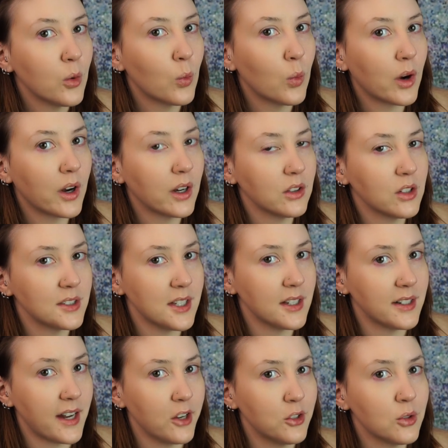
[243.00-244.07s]
where it looks
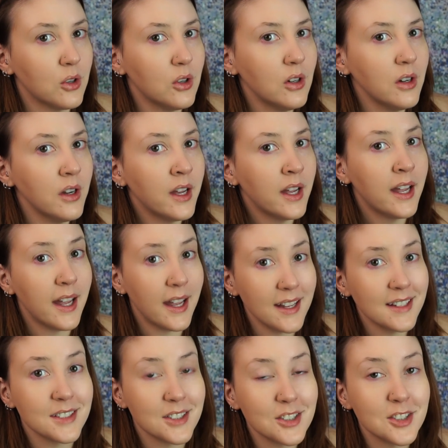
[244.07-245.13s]
unnatural.
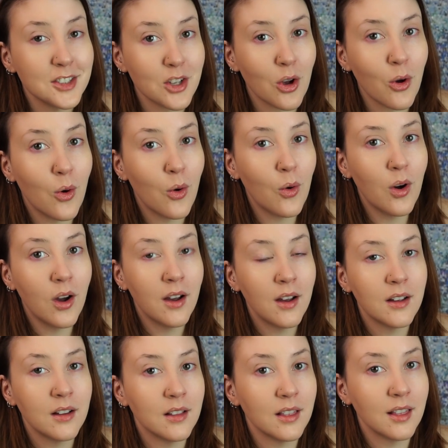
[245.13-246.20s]
It's so
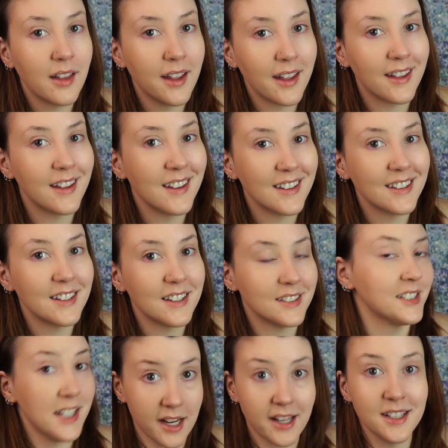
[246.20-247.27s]
like
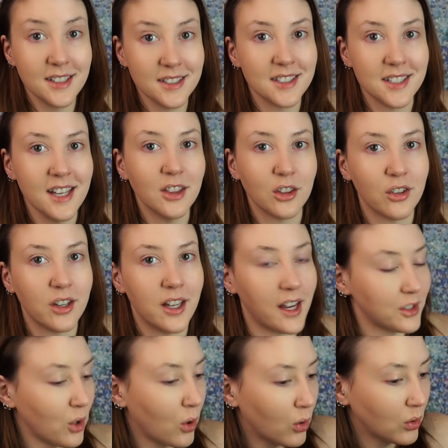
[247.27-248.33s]
second skin looking. I
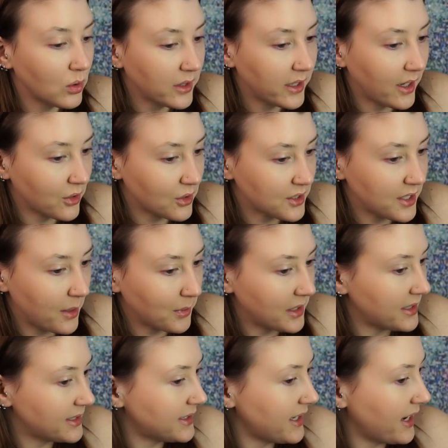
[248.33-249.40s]
totally understand what
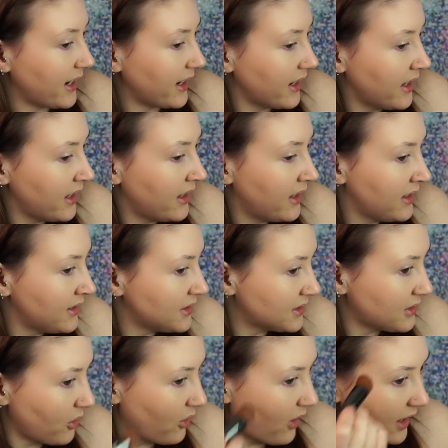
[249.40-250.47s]
they say.
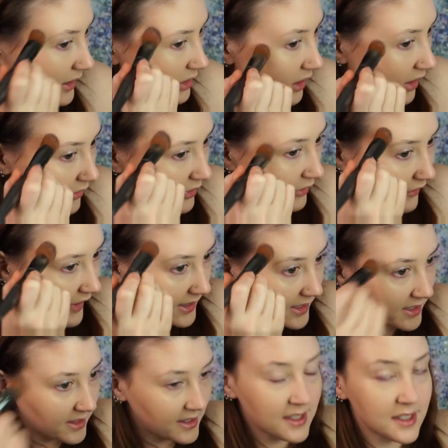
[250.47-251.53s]
So I love the fact
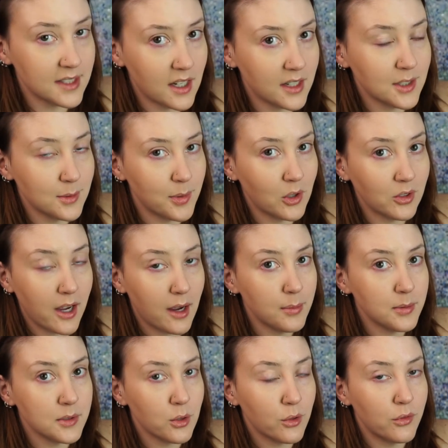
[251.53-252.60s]
that this does build
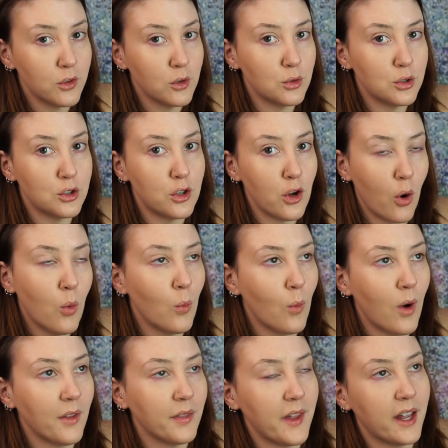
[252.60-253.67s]
up. So if you don't
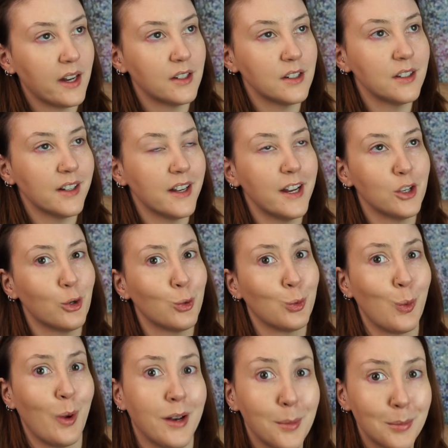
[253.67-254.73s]
want that
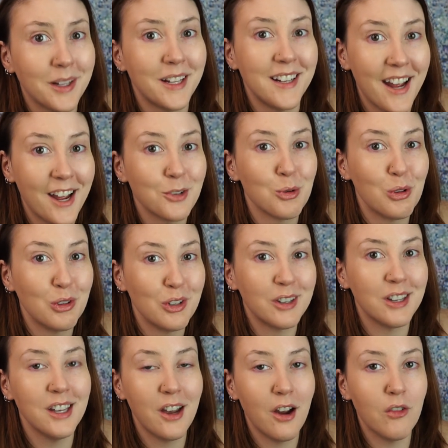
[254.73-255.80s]
incredibly natural
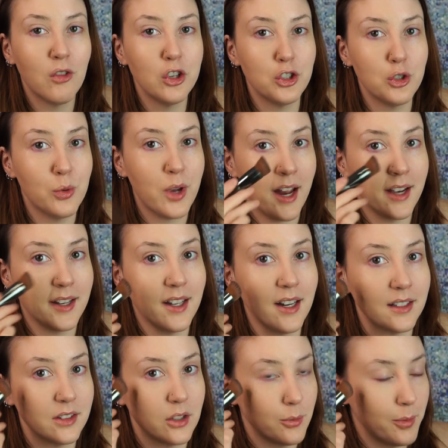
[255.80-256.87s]
looking coverage, you can get
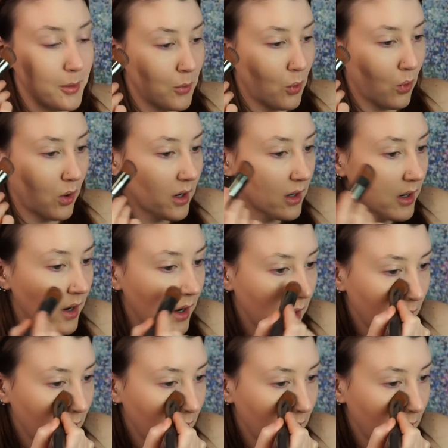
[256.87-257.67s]
a little bit more.